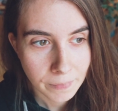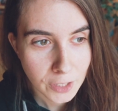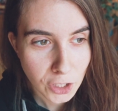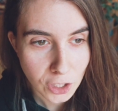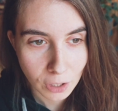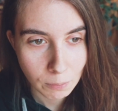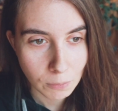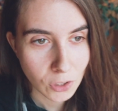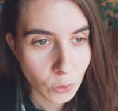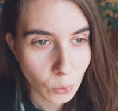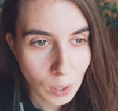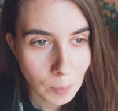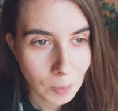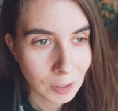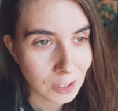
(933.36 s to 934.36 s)
some
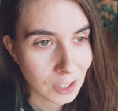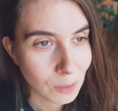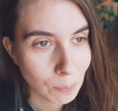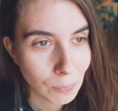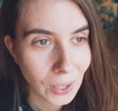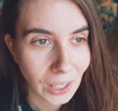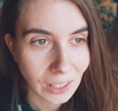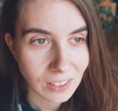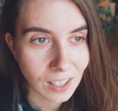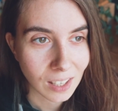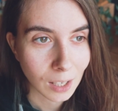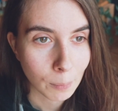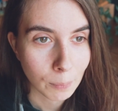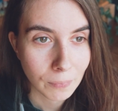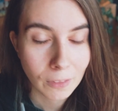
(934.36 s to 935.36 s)
streamers picked
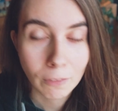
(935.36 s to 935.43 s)
up